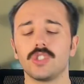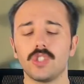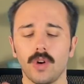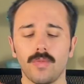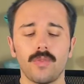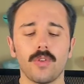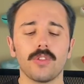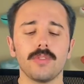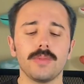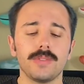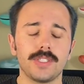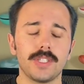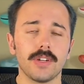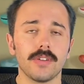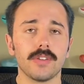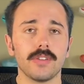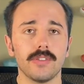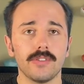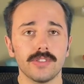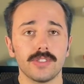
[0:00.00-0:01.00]
for the
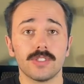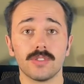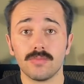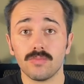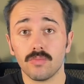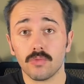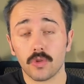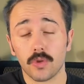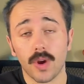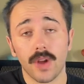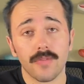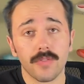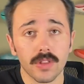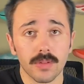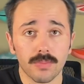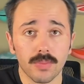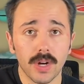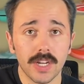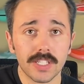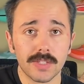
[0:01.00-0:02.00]
materials, great for the
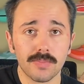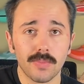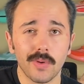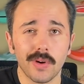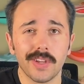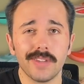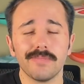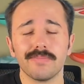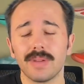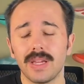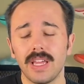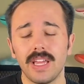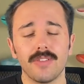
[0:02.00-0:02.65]
price point, but in